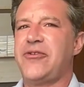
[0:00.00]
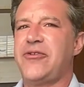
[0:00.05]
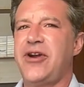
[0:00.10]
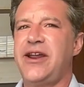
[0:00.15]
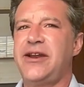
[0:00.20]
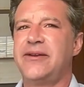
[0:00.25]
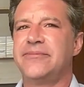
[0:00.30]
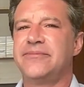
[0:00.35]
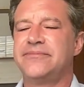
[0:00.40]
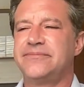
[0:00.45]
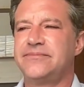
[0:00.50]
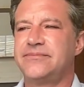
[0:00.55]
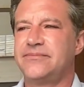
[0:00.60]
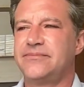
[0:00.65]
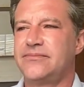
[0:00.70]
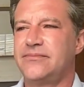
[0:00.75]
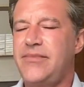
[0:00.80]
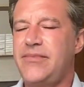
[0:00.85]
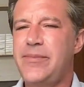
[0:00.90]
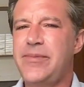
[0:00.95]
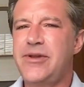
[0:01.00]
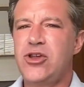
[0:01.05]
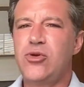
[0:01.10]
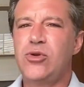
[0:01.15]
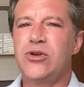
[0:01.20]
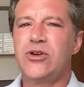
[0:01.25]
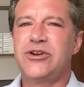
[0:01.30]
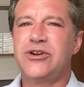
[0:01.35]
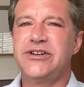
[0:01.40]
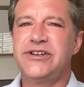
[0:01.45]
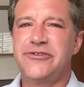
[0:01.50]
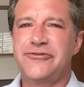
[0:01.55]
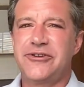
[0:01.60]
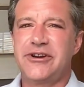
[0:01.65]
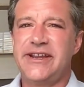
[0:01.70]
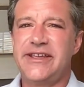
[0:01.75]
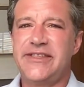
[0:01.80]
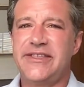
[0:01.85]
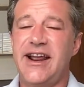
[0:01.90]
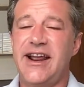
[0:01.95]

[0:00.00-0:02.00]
right? Maybe you learn differently than